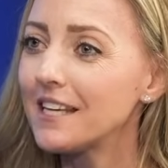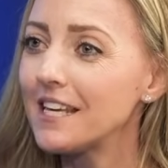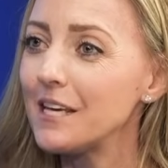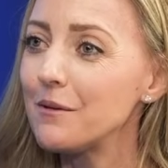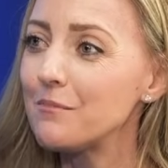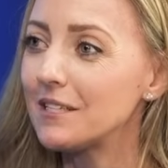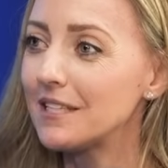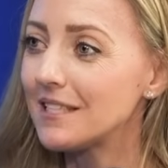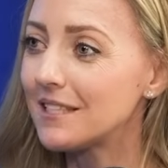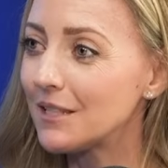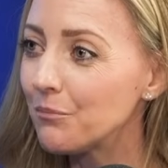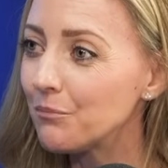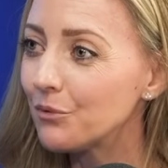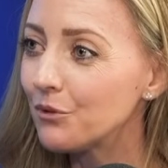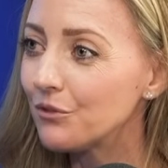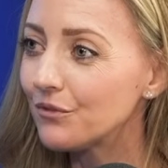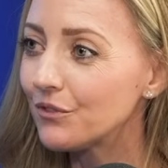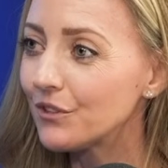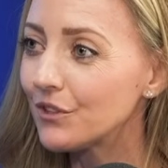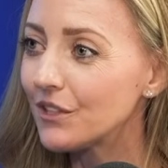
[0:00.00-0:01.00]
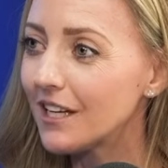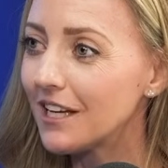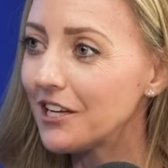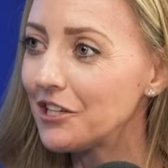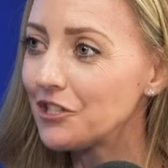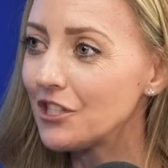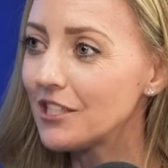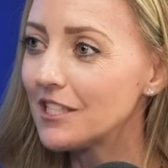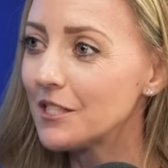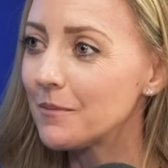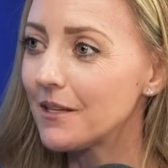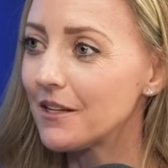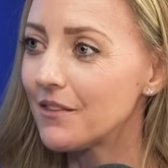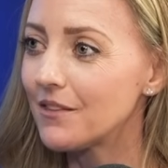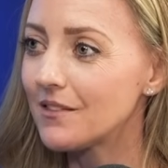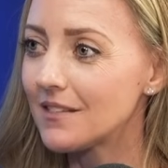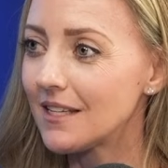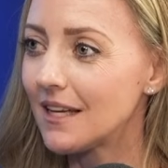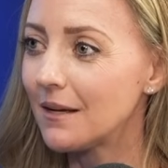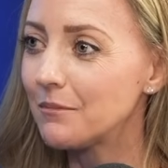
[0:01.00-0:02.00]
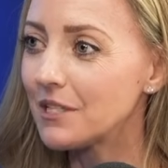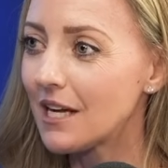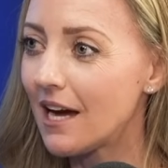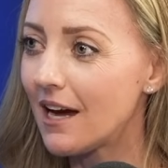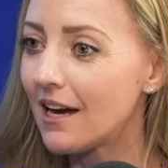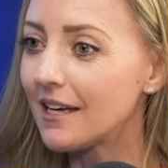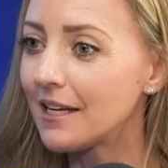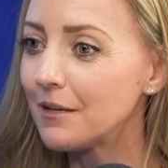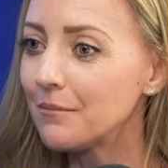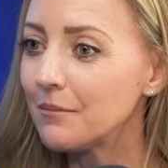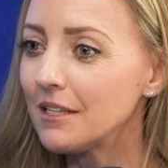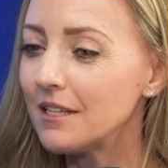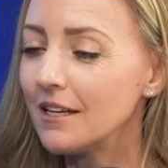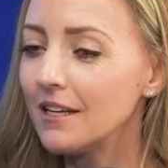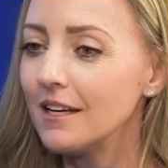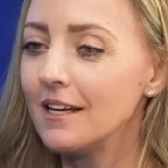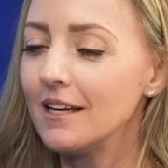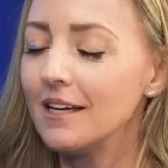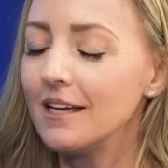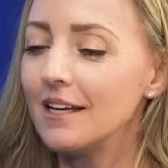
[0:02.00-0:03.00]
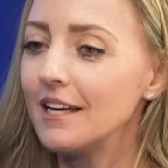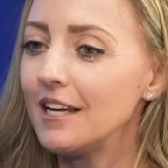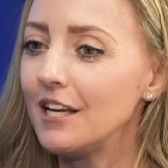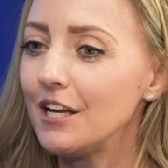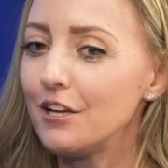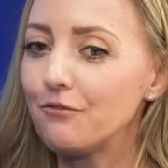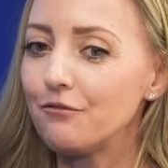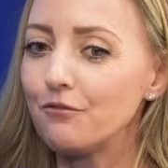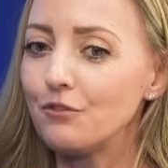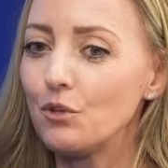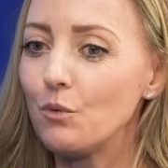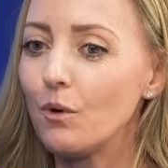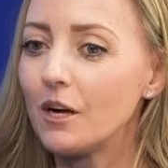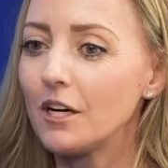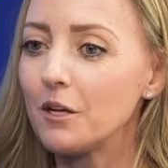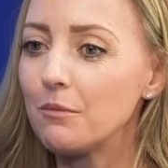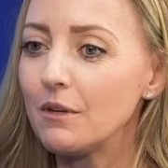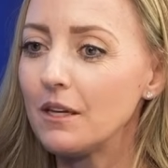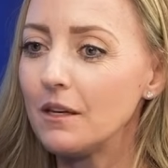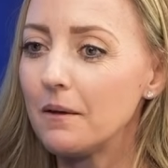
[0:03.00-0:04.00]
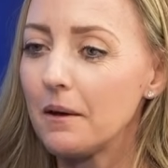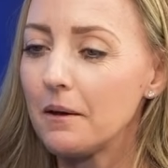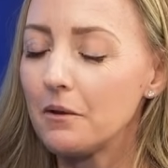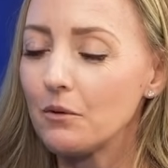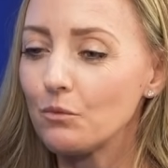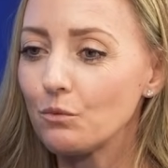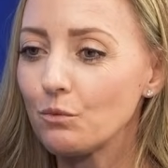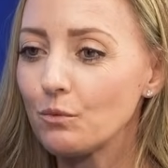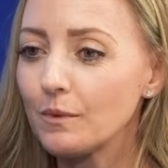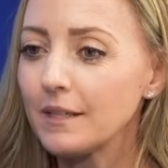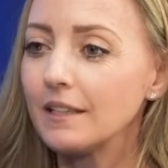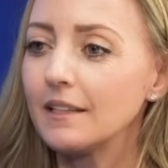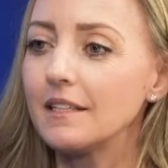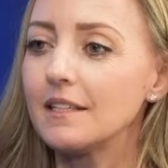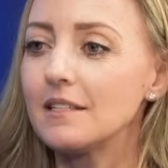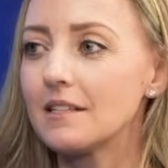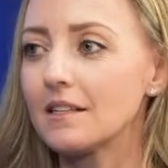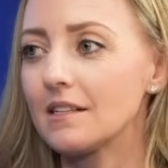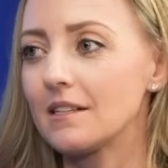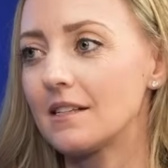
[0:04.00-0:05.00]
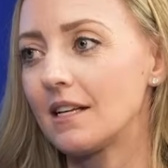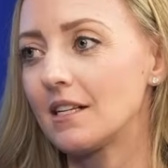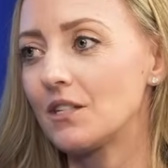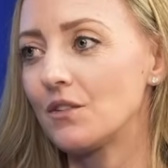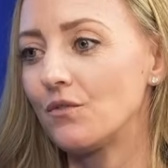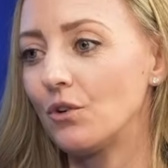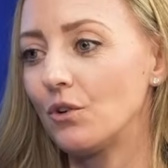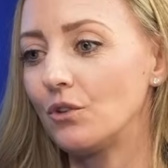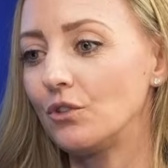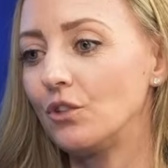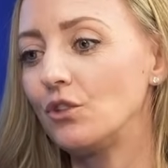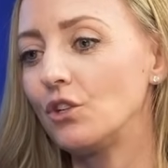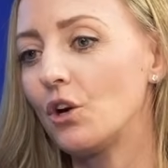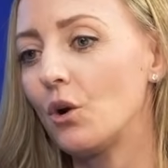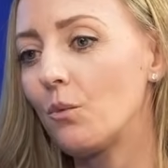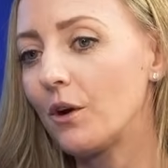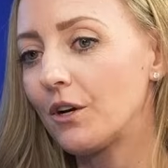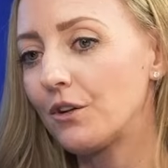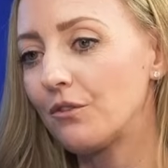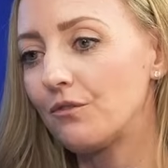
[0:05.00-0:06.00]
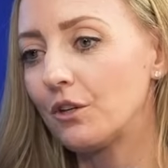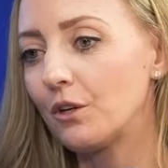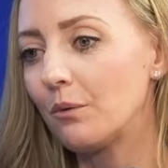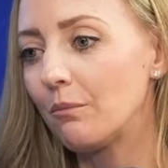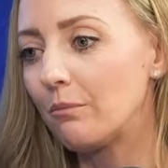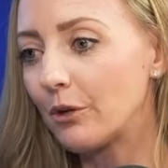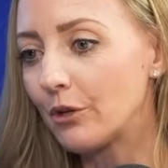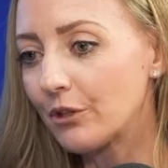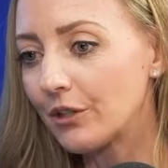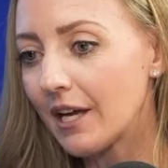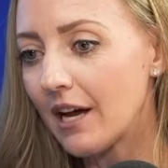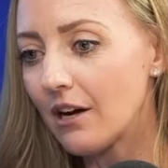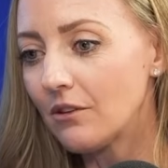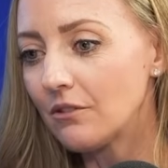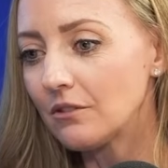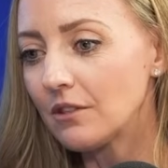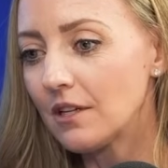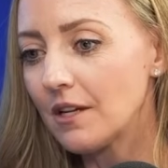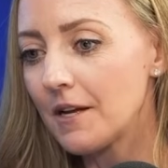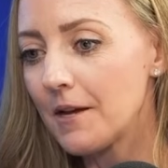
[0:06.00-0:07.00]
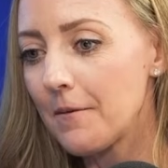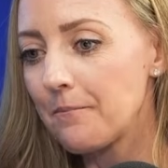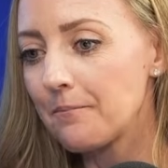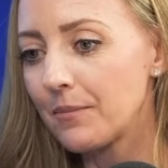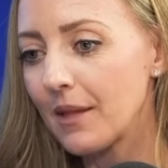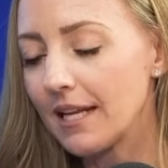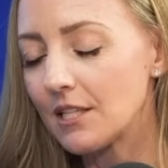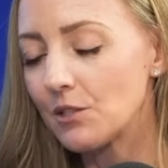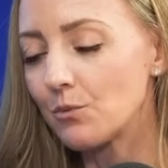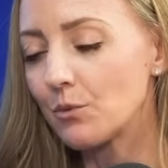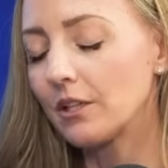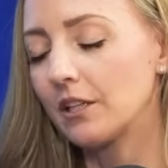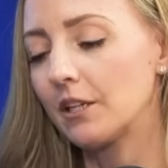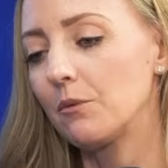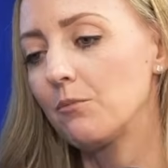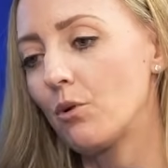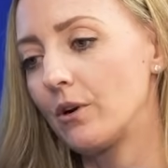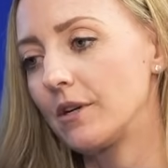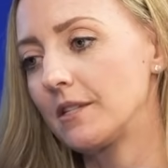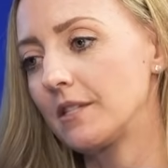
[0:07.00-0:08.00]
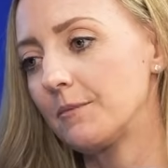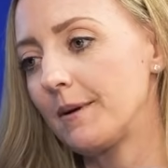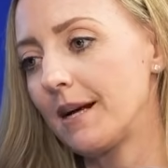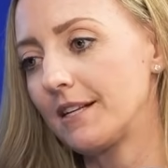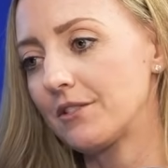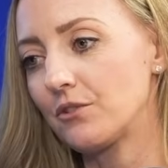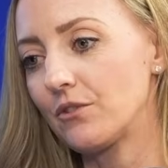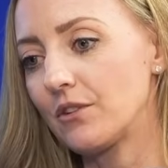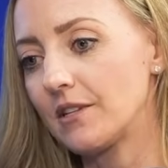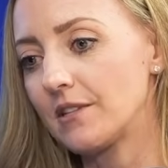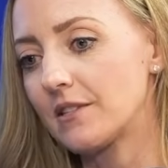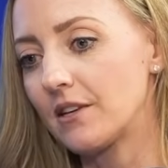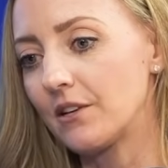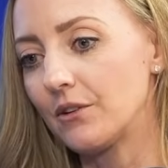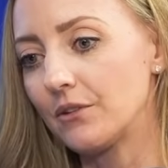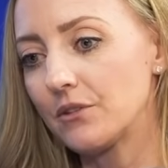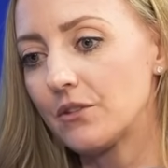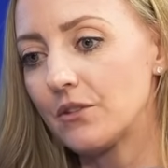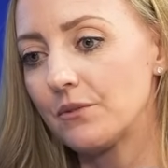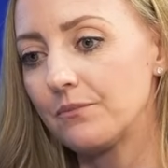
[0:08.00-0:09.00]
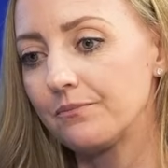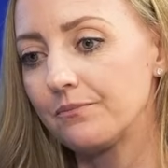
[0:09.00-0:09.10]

to keep it simple for the agents, but at the same time, if you want to be really successful and you don't want to feel burnout, it's really important to master these skills.